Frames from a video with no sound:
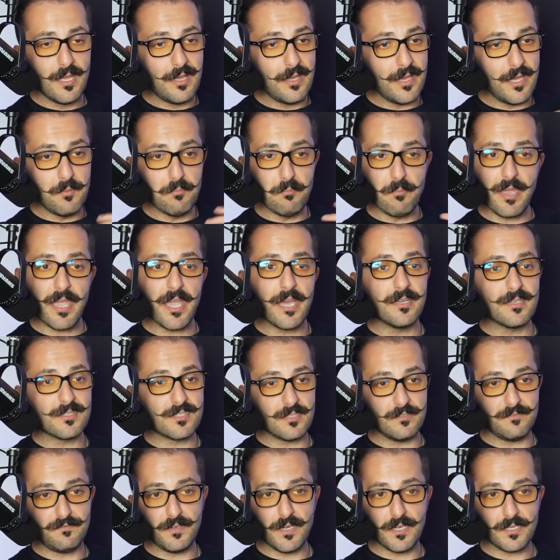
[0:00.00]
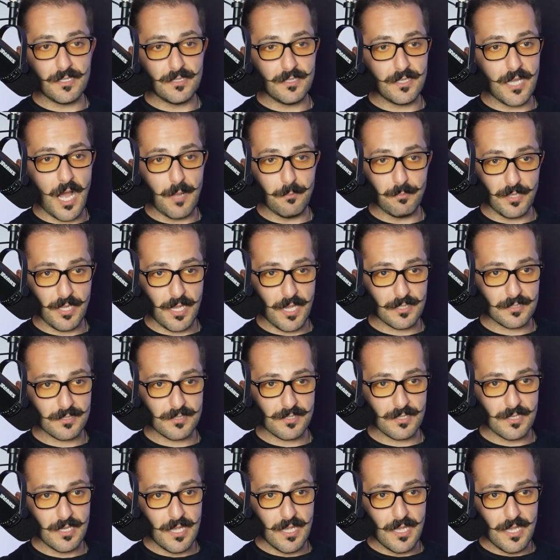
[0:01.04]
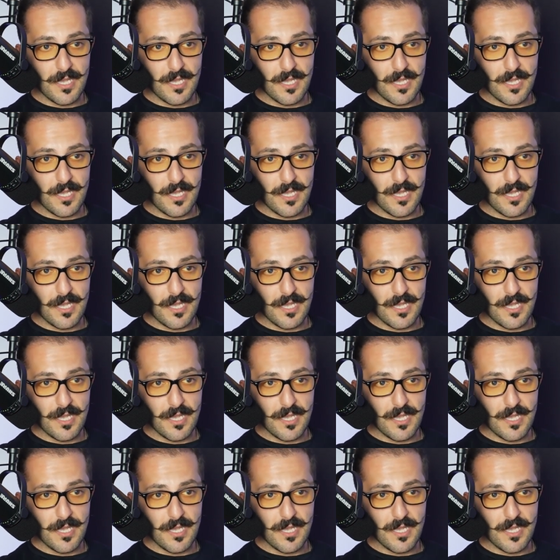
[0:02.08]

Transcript: And man, is it fucking complex.